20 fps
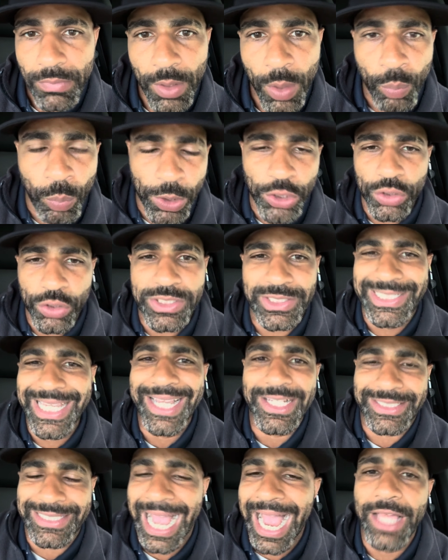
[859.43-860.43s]
What you'll see
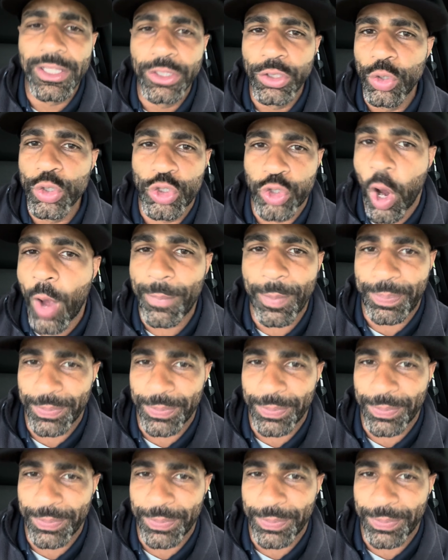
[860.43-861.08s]
is Ty Lue drove a